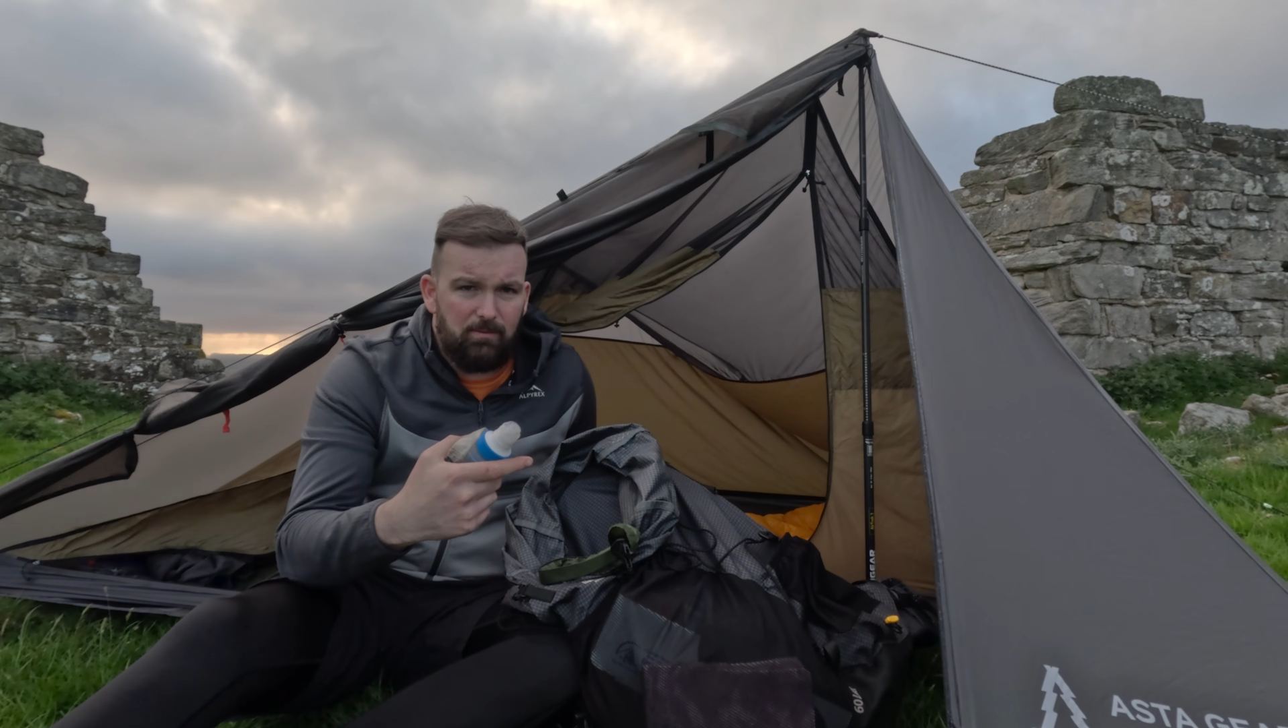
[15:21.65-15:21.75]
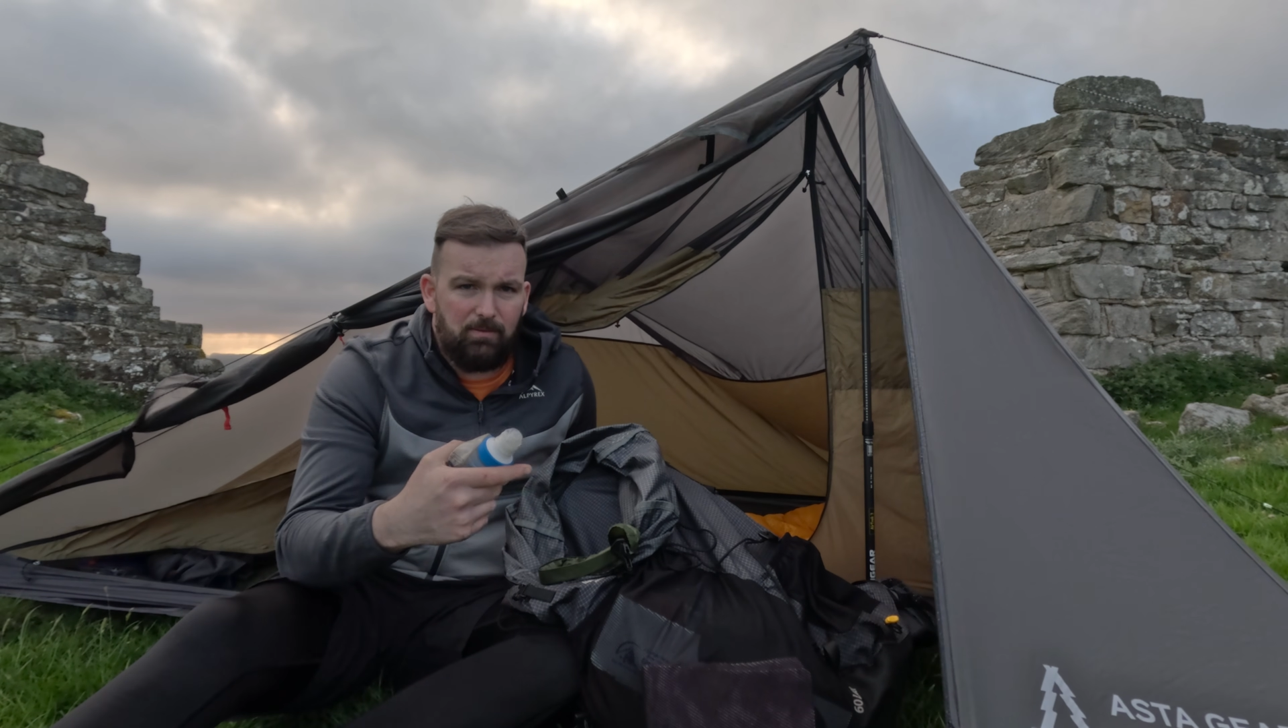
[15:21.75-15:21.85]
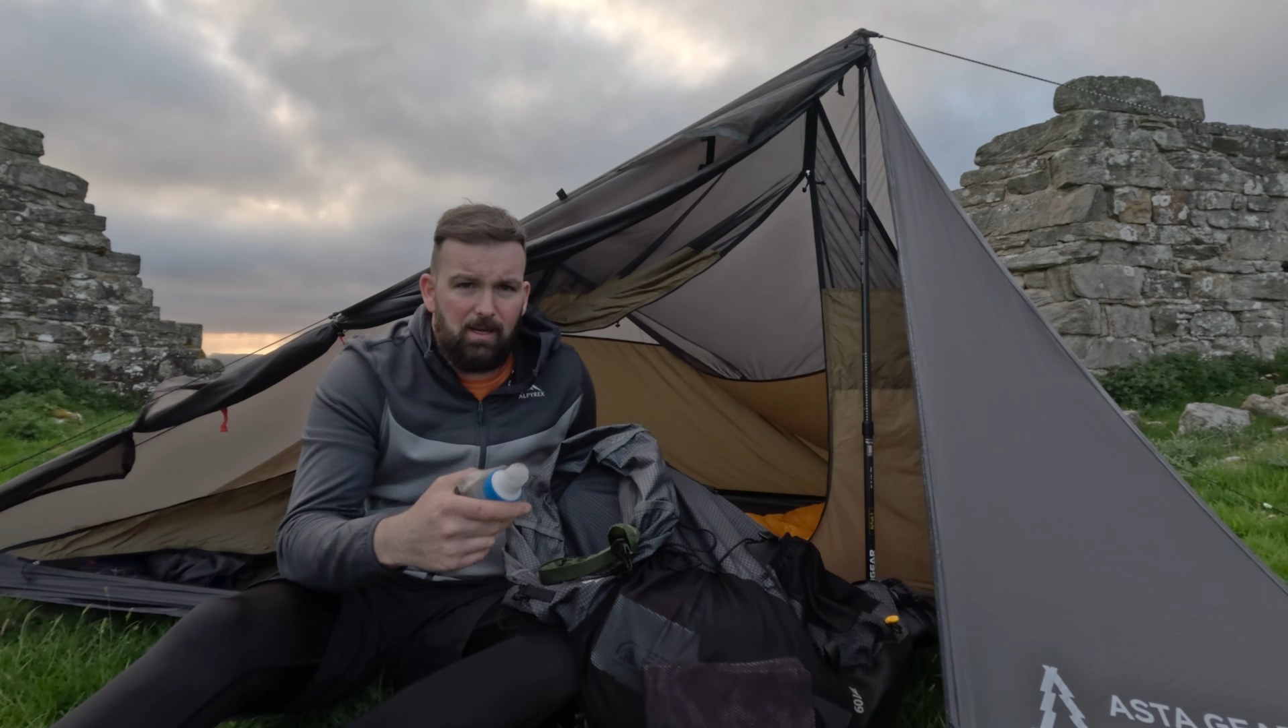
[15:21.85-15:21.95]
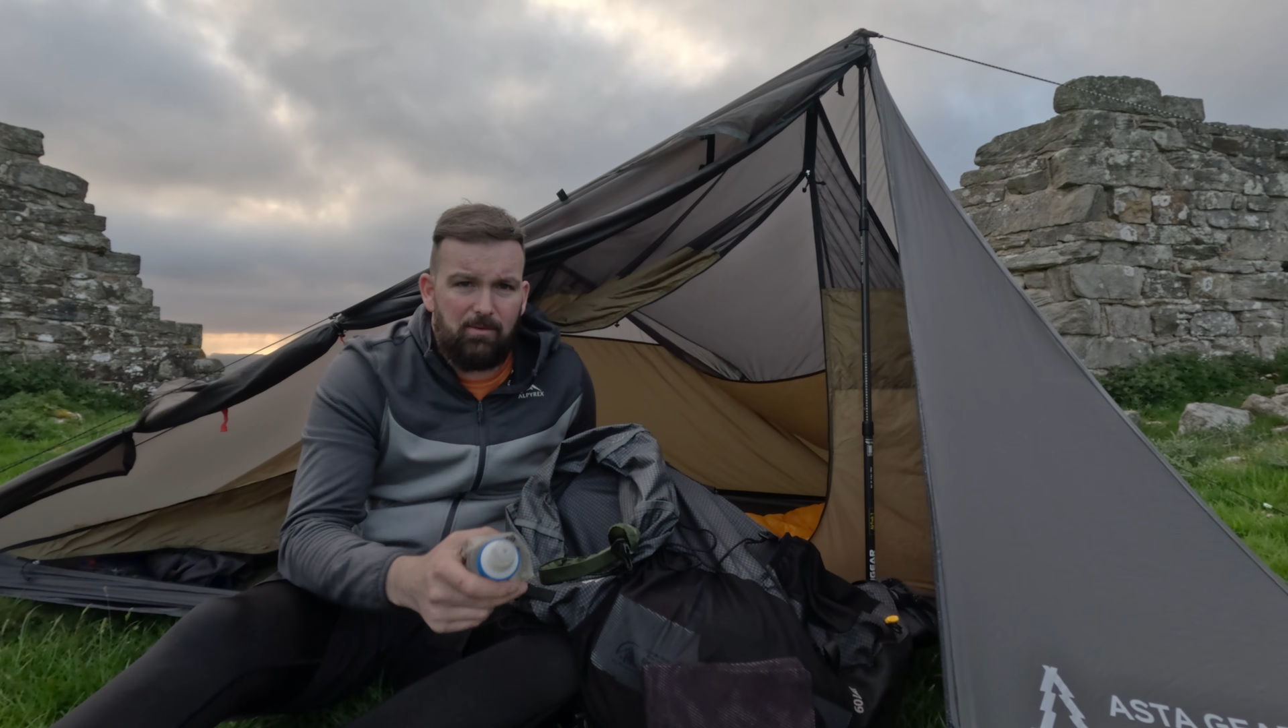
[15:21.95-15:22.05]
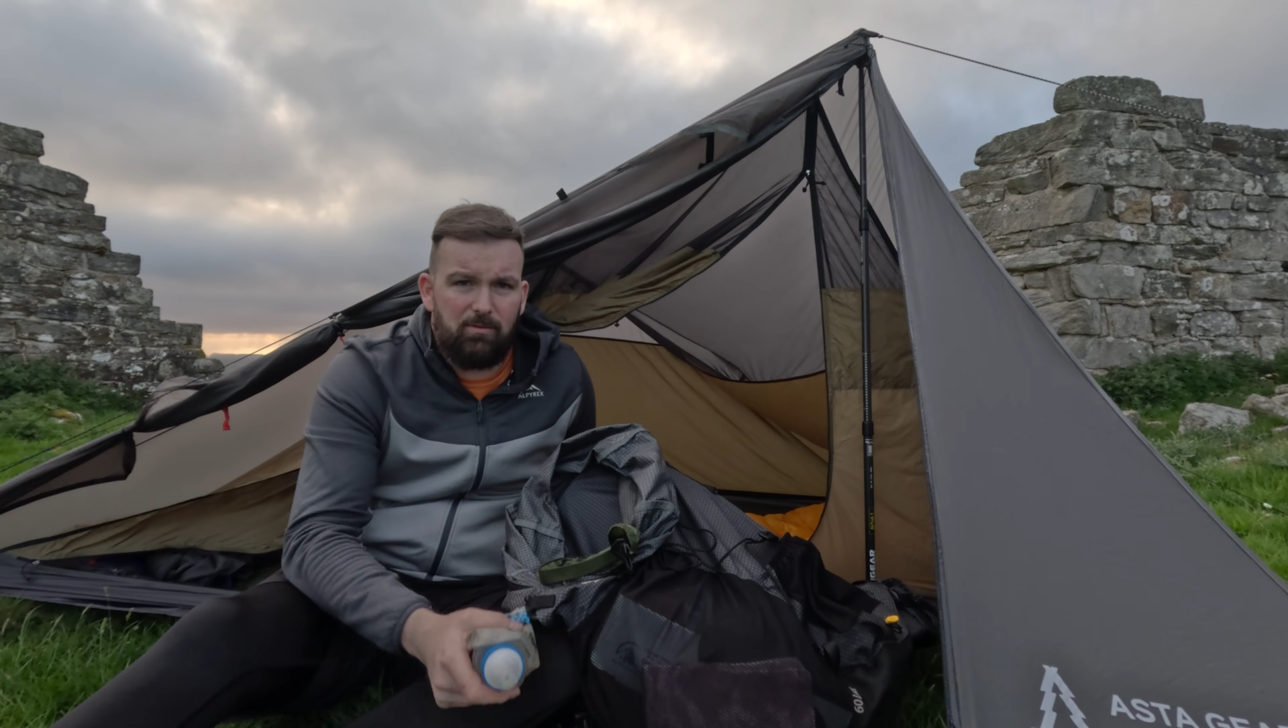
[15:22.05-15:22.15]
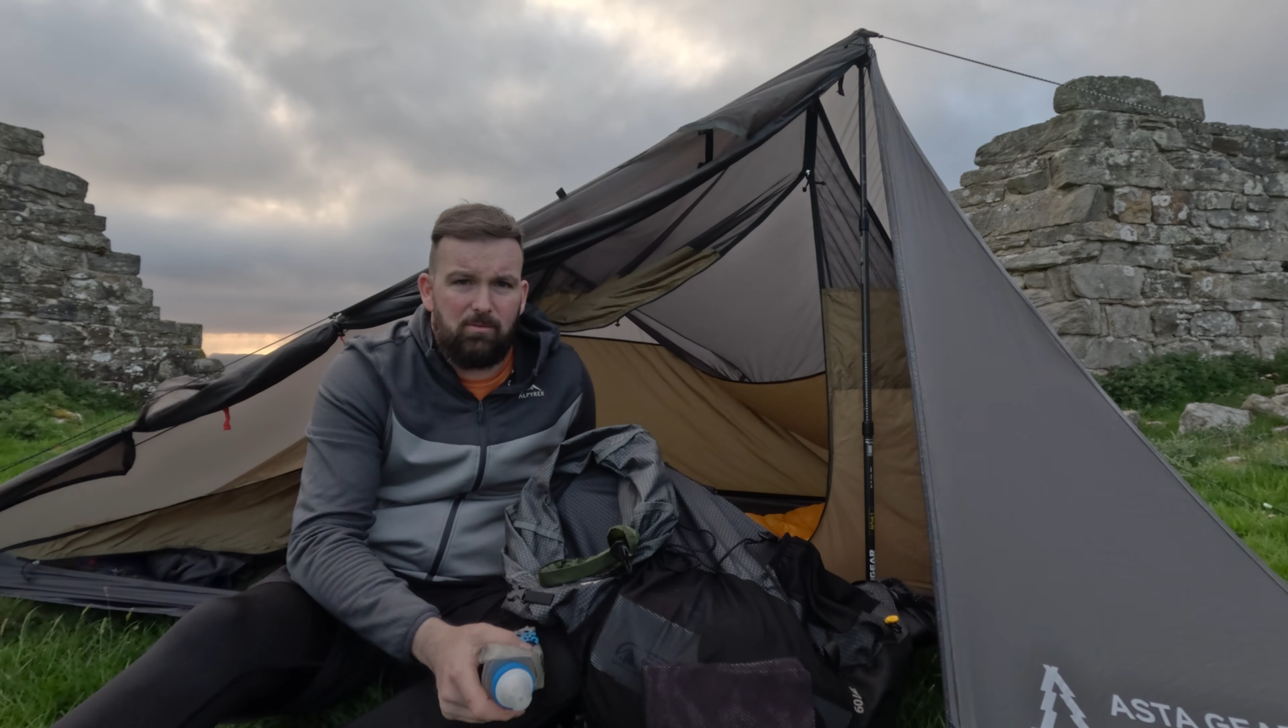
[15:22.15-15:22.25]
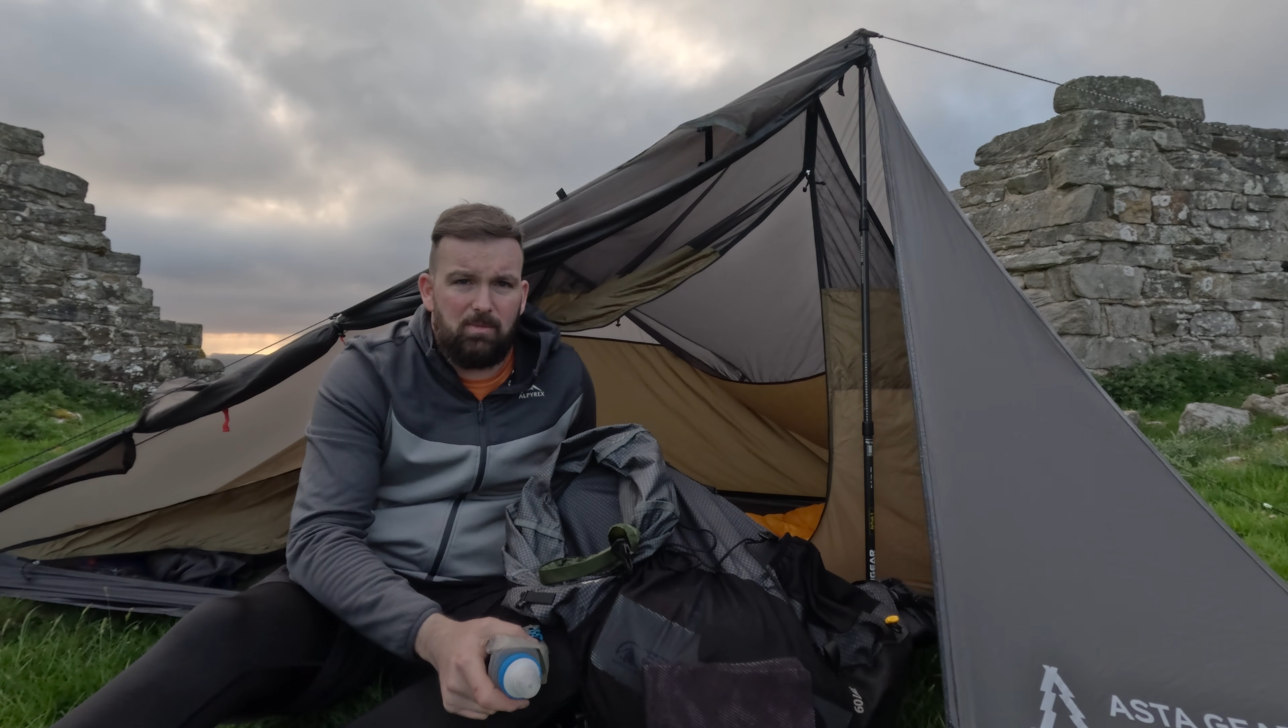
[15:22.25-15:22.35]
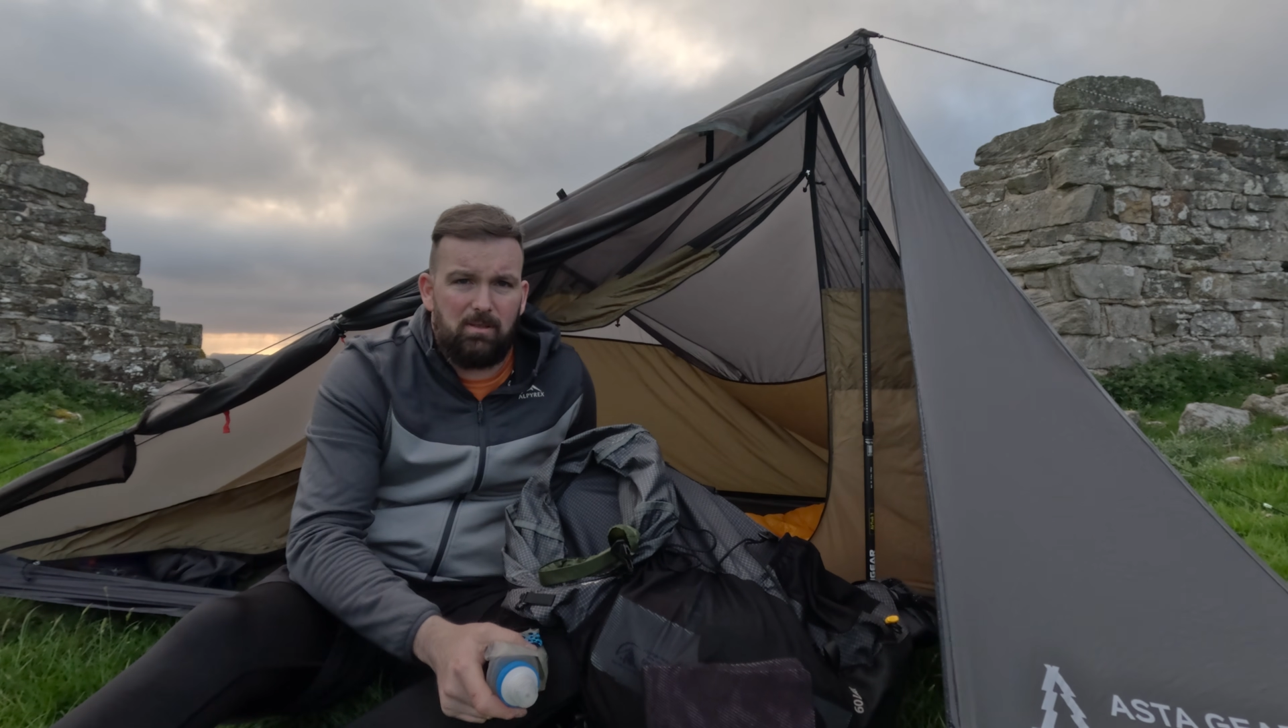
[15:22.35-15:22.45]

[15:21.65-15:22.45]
500ml